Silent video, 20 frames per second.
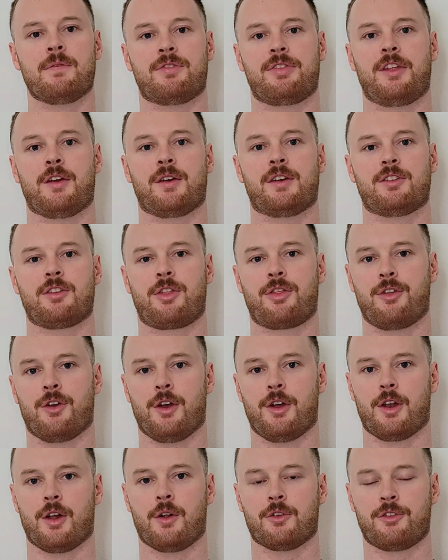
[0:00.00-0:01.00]
There is a
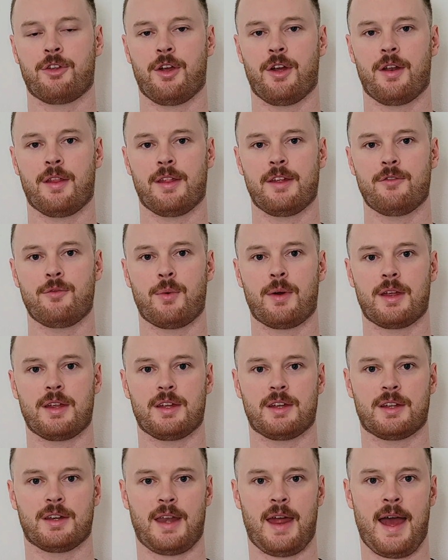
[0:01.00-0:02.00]
third alternative where
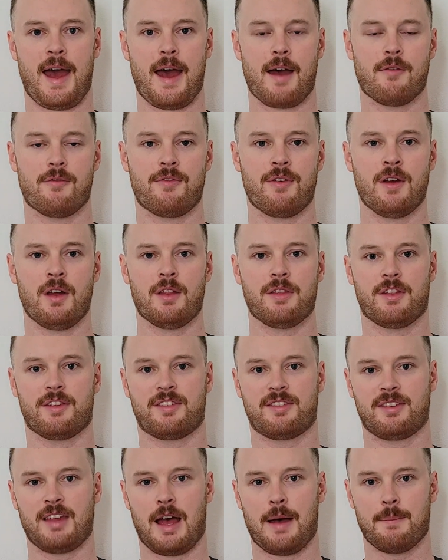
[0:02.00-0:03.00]
you can have the
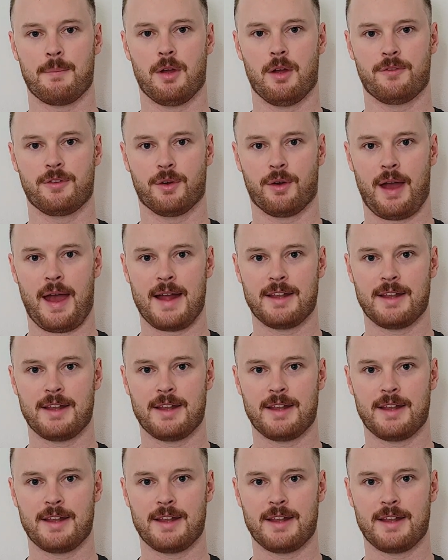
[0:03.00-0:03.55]
sum of your